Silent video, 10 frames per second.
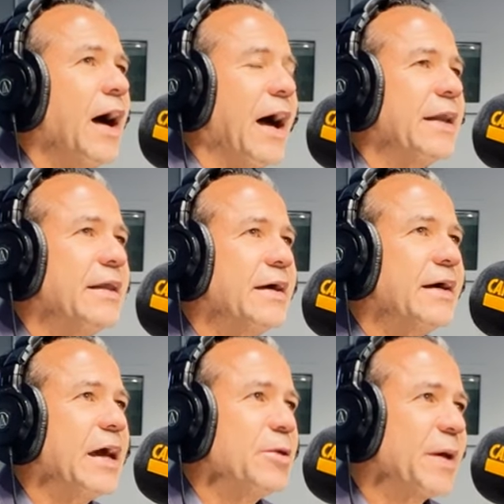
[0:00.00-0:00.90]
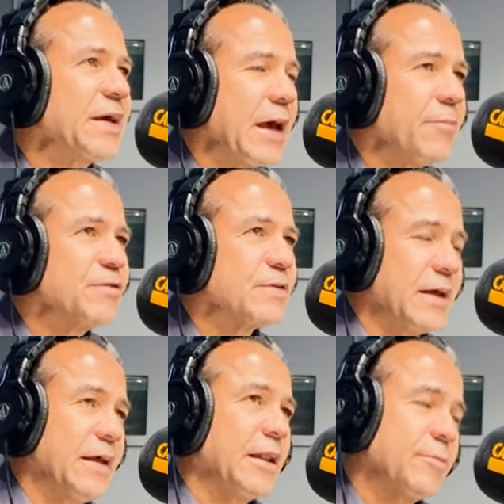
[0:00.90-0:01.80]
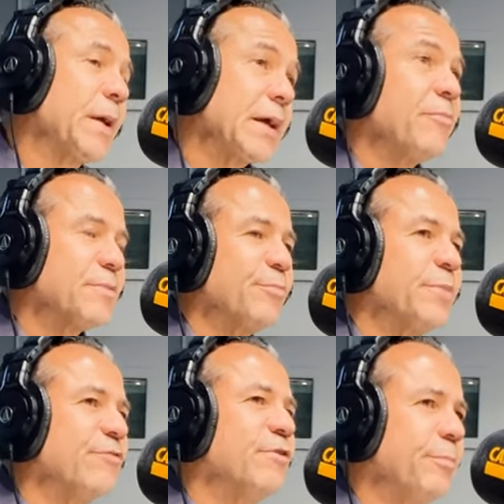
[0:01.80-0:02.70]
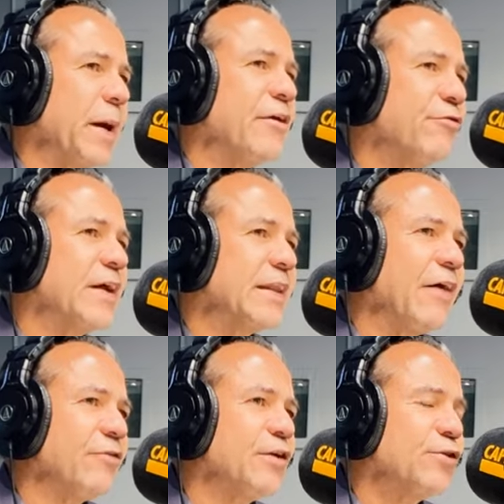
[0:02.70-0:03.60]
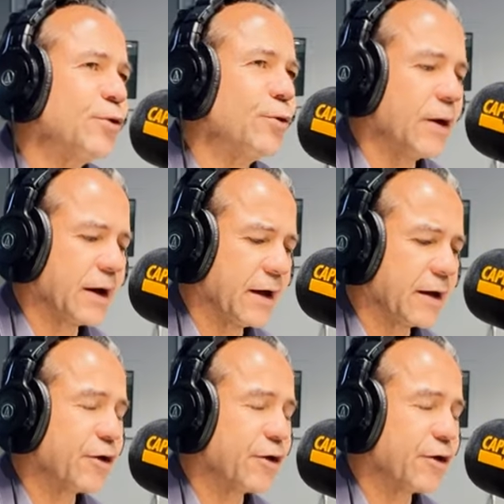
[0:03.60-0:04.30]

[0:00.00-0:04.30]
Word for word: And uh, it, becomes, it, it, becomes a bit of a benefit having to uh,